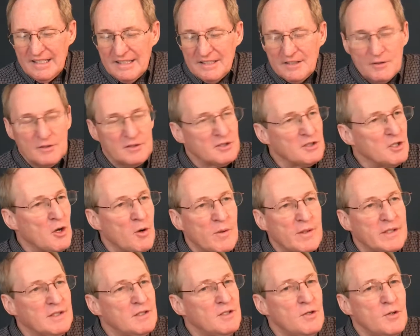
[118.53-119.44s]
There's no
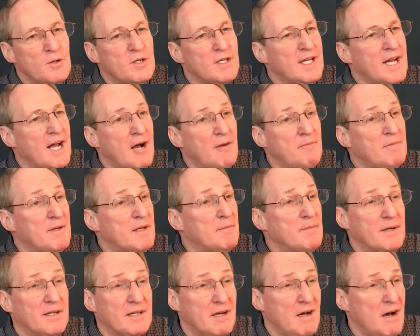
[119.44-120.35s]
one who could help me
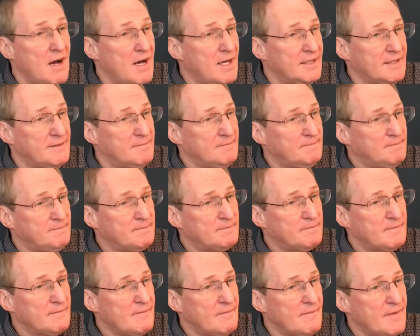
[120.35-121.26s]
but God.
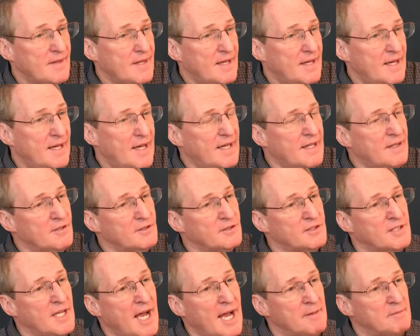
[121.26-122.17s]
And
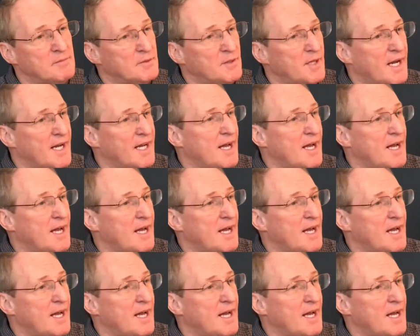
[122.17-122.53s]
there's times when I